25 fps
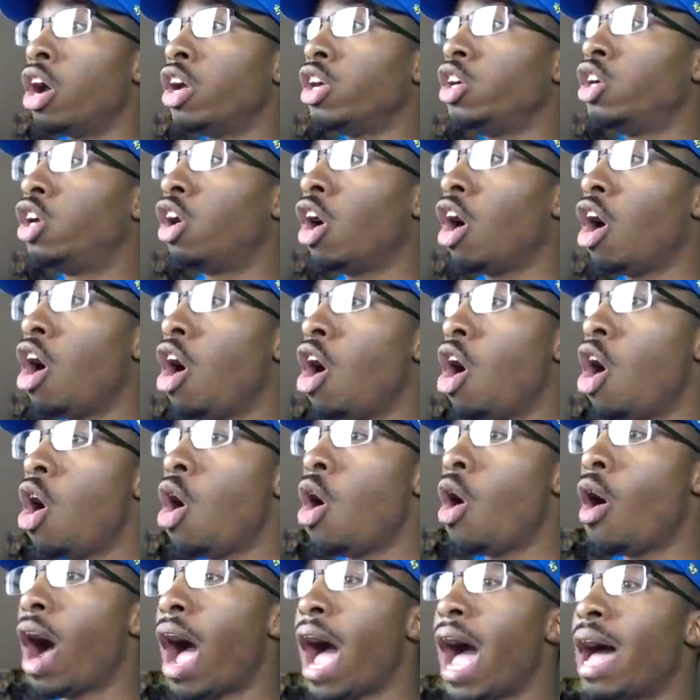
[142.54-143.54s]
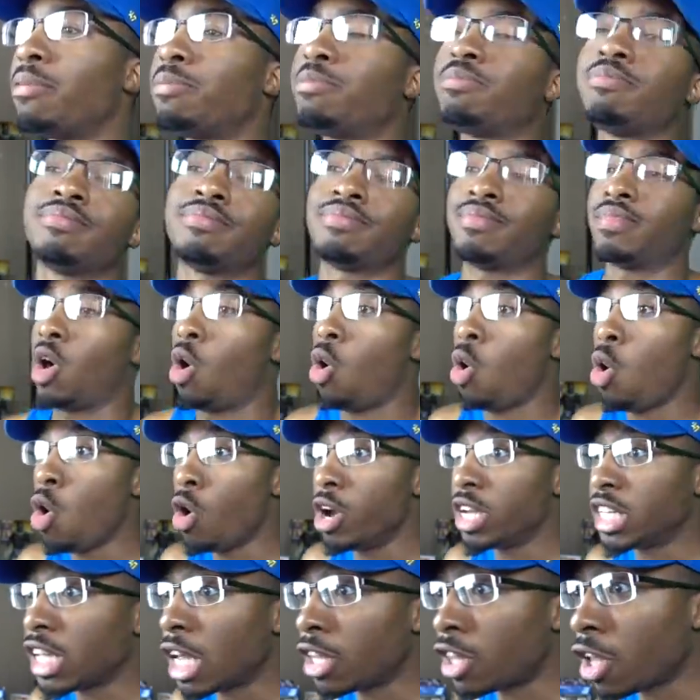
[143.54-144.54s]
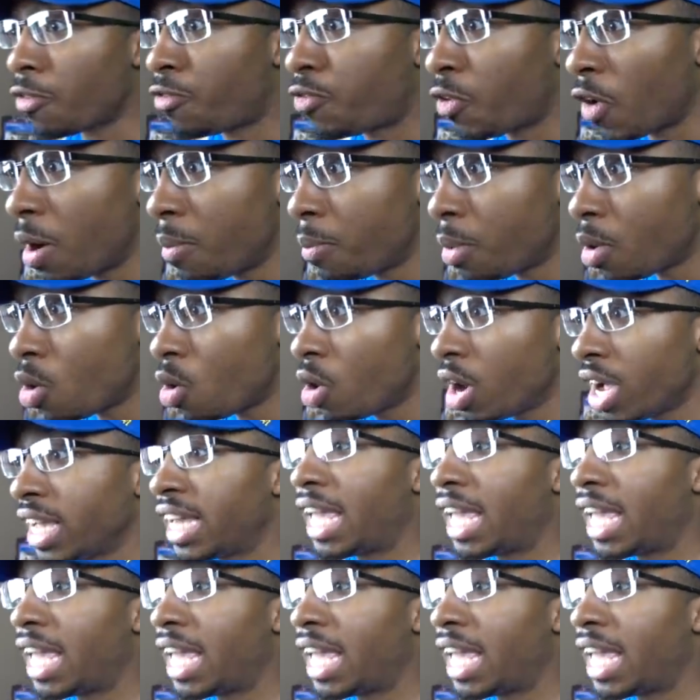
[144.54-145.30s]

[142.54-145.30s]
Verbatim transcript: Yo, I Oh, is that a fumble?